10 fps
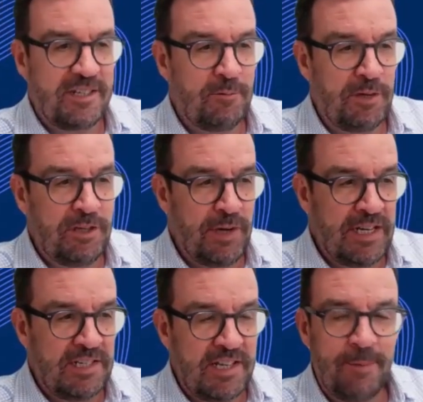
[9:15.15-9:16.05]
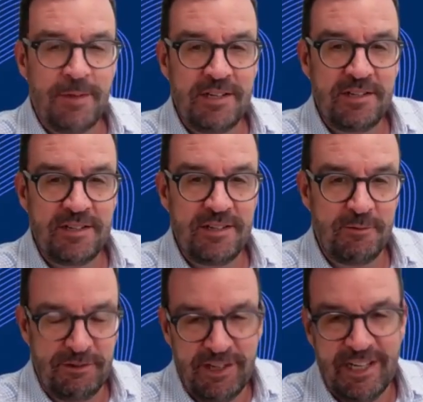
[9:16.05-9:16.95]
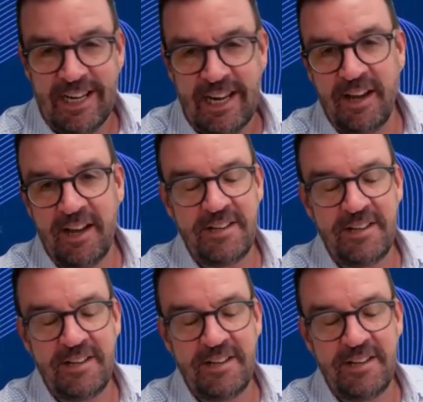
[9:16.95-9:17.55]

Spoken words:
when you examine it, we really can't.